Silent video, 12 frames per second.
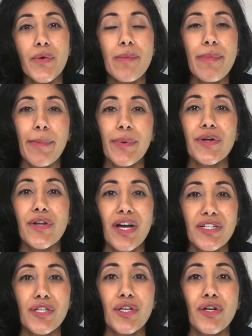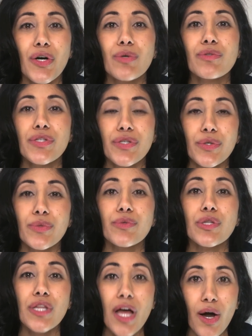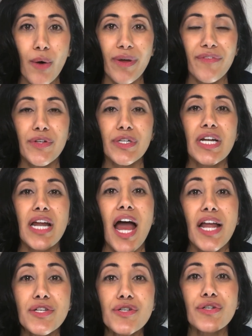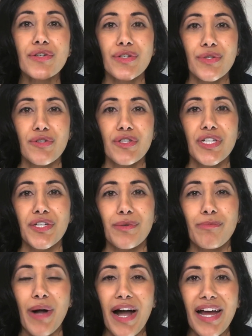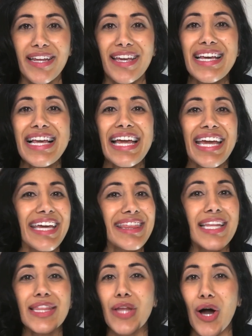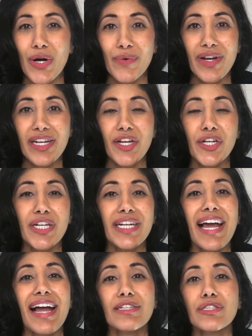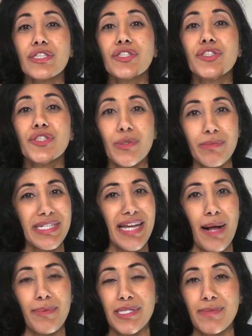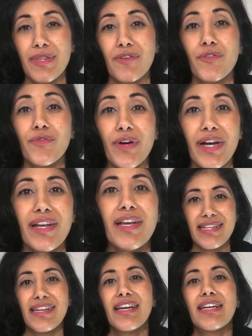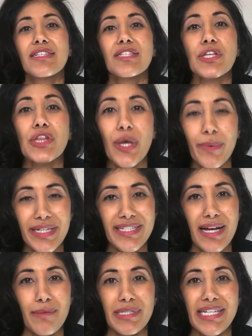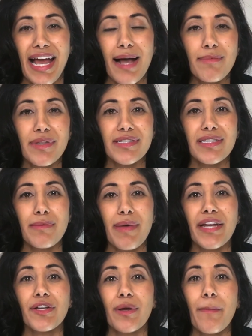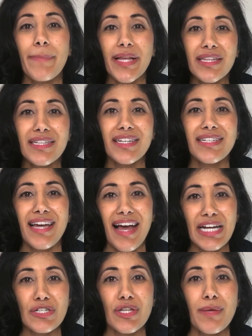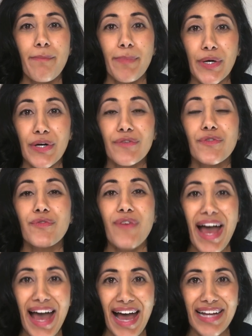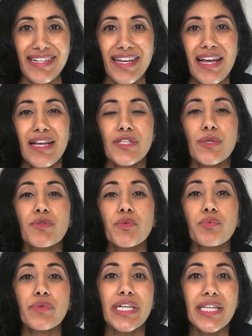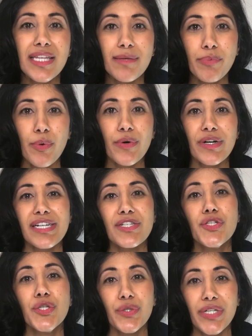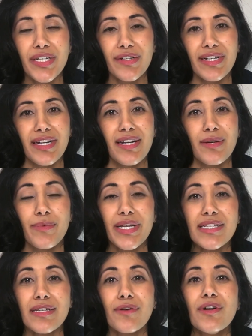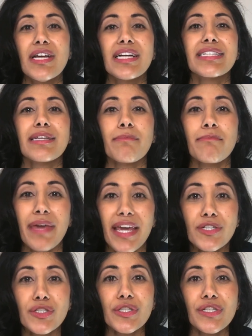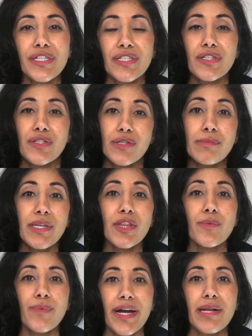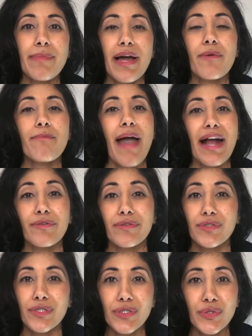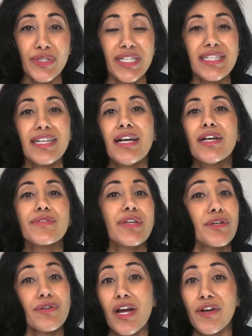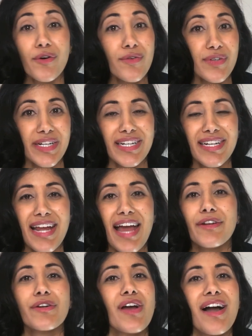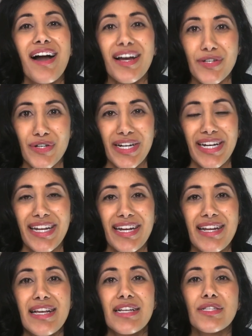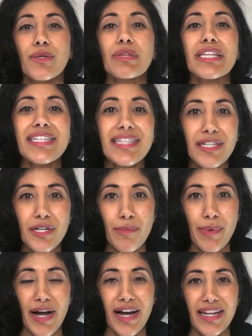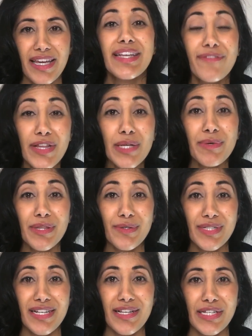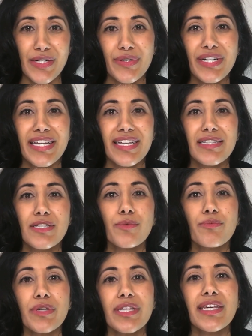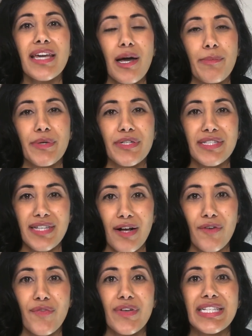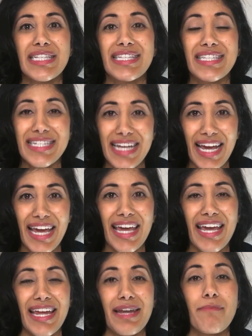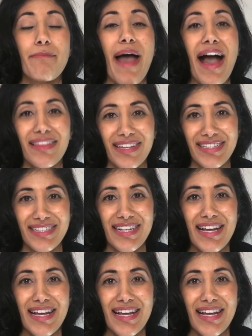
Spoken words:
to remember not to go too low. If you're undernourishing your body, in the long run, you're going to actually shoot metabolism in the foot, slowing down metabolism and your ability to actually burn fat. So it's really important during your eating window to make sure you're consuming the right amount of macronutrients so that you're not overeating and you're not undereating. So listen to your body, fill it with those single ingredients to really help yourself stay in balance.